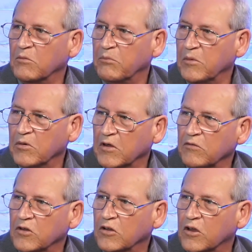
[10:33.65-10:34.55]
people give
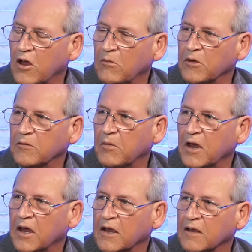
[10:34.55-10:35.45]
you good comments
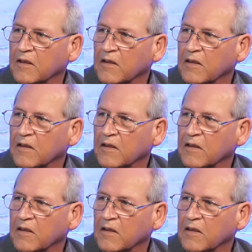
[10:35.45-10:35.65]
back? And